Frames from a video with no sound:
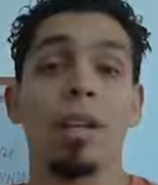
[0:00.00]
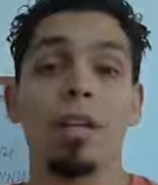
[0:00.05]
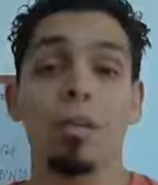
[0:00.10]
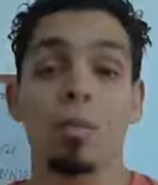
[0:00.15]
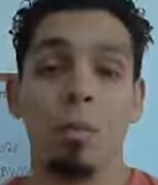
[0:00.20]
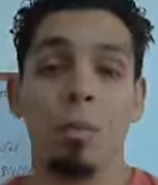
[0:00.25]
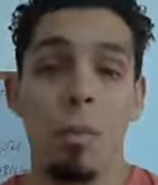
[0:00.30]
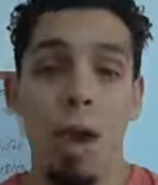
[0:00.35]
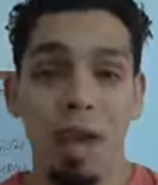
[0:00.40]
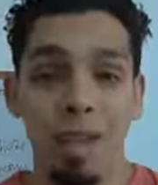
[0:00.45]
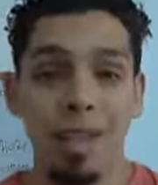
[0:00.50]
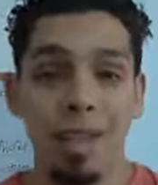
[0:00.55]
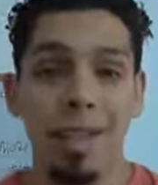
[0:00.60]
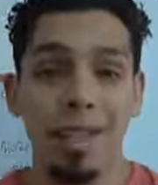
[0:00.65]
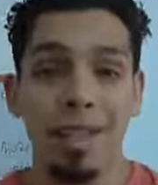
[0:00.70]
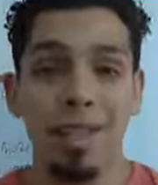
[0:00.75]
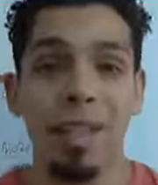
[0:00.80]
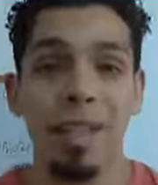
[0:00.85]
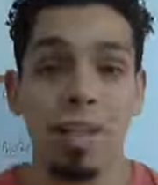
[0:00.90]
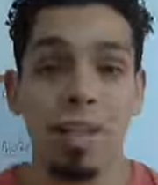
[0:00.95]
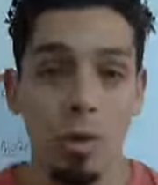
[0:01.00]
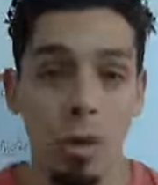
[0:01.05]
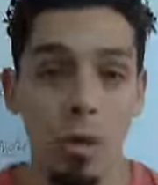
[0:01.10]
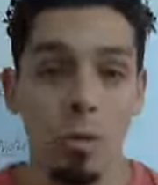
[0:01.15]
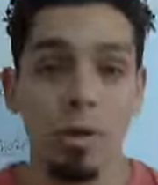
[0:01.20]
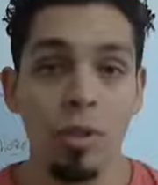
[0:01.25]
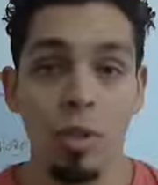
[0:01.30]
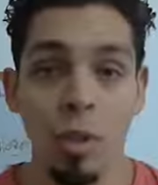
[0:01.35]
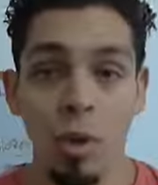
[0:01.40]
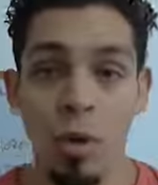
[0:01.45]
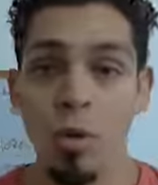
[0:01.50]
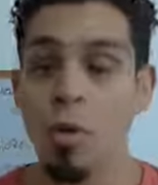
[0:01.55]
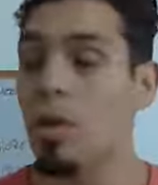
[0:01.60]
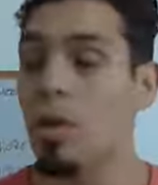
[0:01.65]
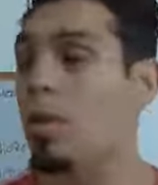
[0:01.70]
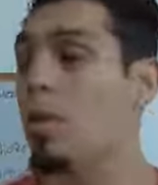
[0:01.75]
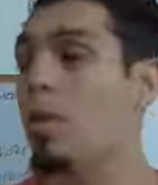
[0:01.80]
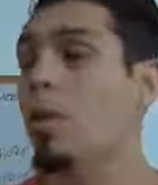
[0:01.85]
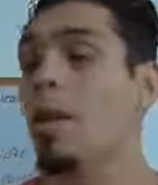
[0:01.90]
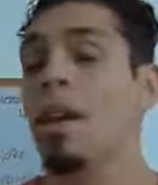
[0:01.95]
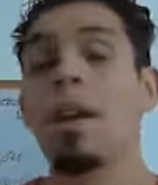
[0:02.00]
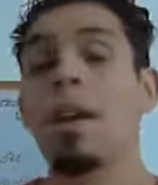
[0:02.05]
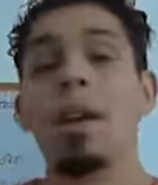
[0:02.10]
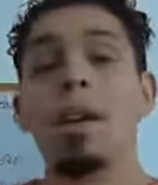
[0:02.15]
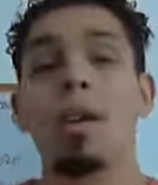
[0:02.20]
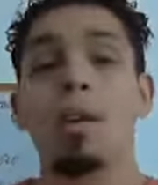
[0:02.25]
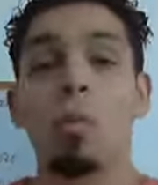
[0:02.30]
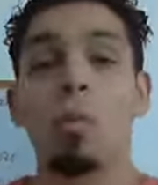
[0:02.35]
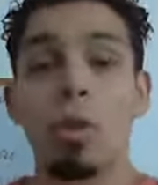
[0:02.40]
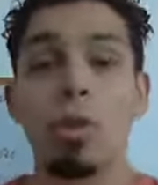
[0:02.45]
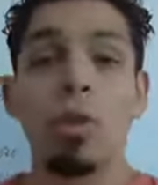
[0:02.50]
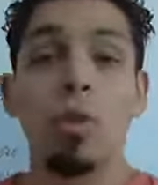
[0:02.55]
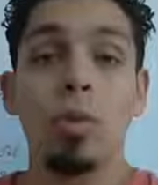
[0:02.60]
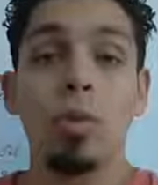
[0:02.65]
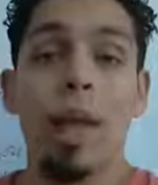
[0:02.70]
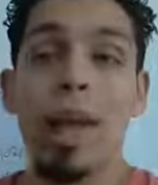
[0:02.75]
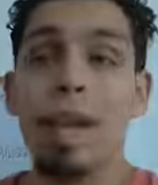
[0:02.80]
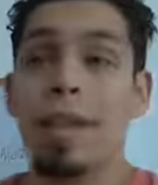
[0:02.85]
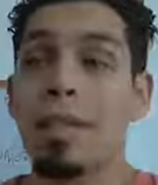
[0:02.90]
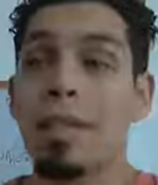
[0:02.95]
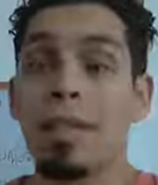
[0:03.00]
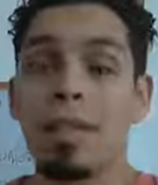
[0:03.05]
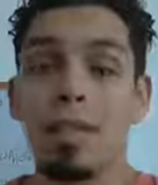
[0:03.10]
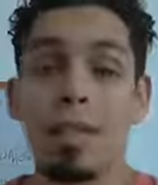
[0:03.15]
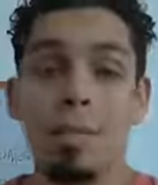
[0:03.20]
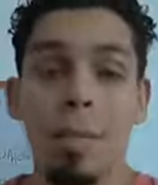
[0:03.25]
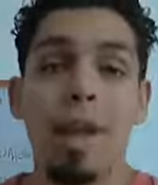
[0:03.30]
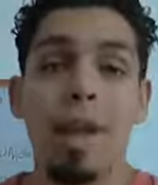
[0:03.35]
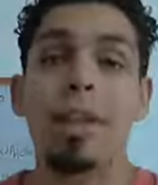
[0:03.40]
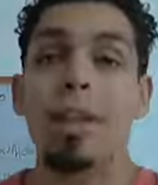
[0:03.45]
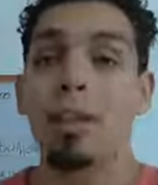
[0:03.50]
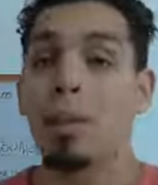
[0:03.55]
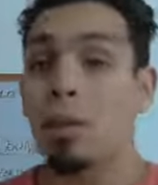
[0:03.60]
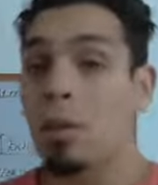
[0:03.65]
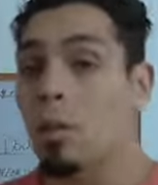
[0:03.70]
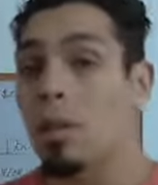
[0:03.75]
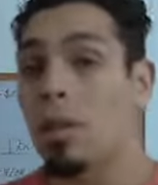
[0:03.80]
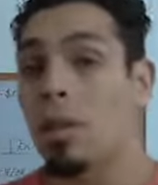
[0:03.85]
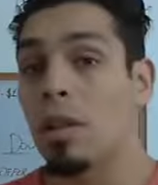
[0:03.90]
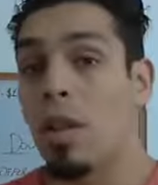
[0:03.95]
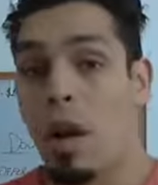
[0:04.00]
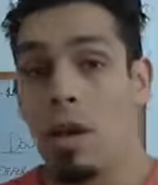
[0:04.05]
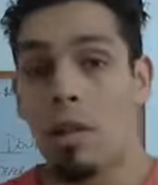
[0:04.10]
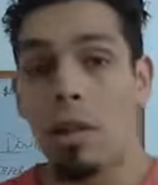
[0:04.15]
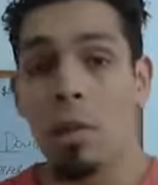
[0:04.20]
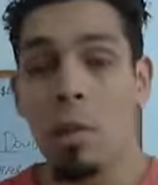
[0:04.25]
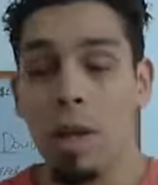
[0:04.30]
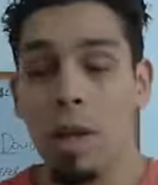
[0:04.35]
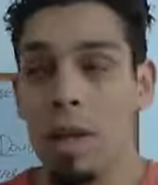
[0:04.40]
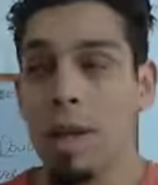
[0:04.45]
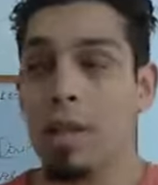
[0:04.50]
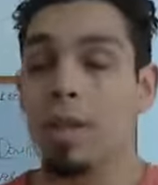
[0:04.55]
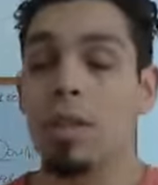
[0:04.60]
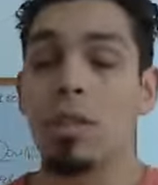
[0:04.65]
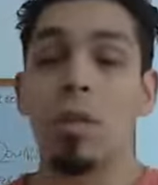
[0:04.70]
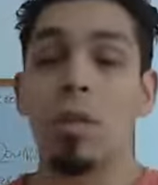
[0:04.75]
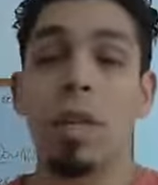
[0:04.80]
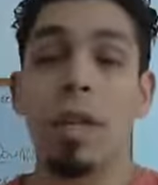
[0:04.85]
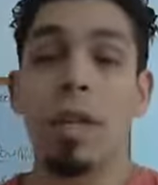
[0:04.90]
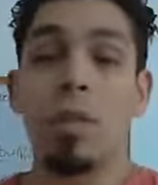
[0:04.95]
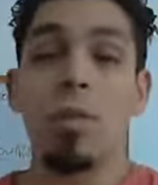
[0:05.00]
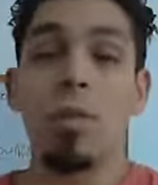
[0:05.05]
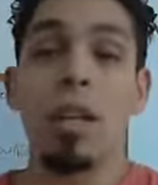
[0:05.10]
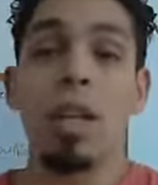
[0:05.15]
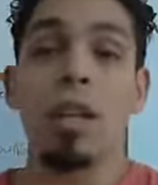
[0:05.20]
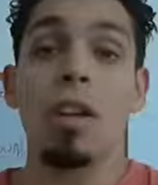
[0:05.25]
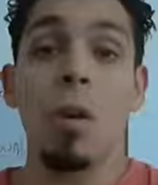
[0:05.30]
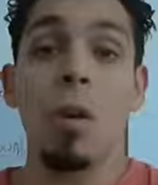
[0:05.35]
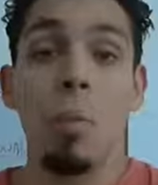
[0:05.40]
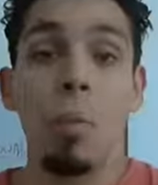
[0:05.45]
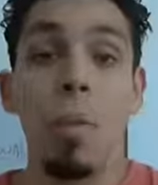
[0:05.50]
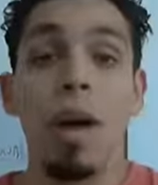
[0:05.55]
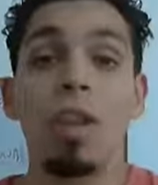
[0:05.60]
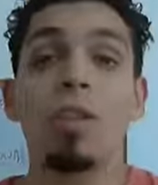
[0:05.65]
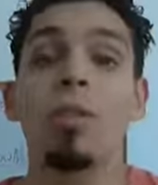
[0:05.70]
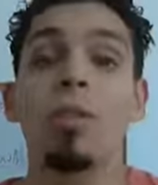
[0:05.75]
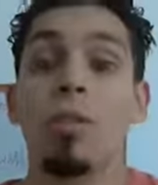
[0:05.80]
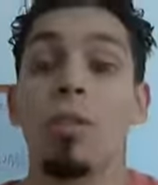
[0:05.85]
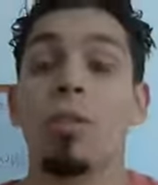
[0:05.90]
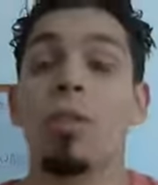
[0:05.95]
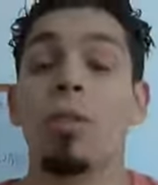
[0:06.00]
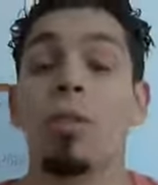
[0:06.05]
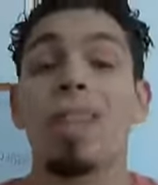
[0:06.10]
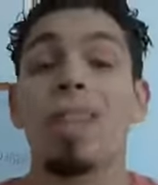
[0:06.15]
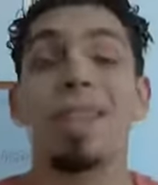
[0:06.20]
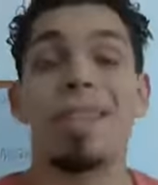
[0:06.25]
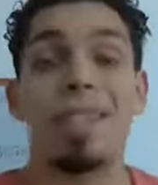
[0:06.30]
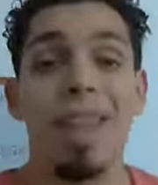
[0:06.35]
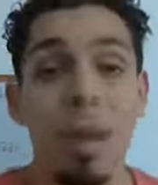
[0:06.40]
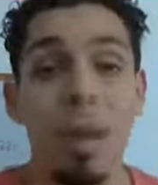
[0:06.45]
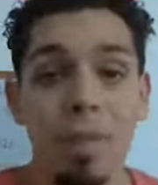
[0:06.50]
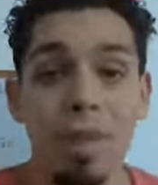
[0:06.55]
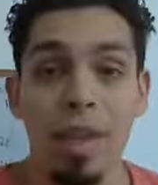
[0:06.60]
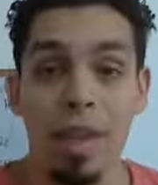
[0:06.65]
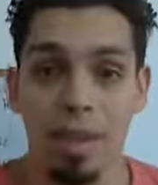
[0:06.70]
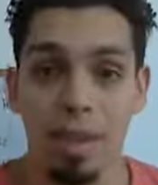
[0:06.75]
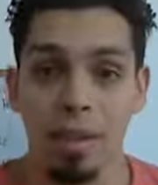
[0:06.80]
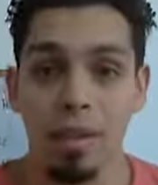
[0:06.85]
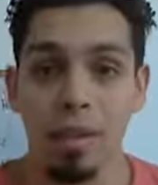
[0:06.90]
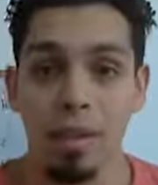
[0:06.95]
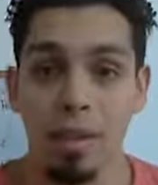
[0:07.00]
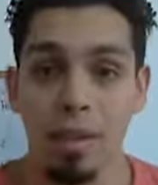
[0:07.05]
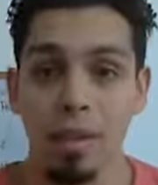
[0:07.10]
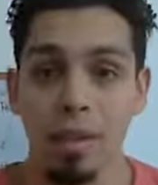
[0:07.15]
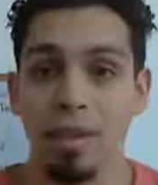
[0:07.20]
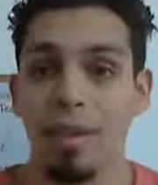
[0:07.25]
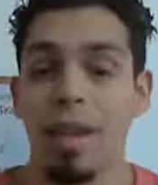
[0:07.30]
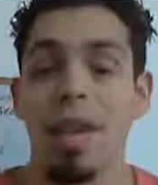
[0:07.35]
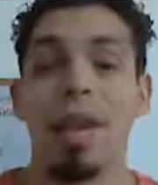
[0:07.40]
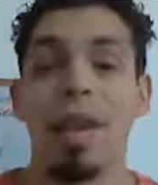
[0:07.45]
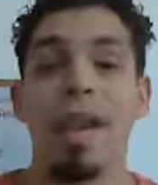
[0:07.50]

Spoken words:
while it gets sent over to you, would you like to spend a little bit longer with us so that you can go much further in depth into this?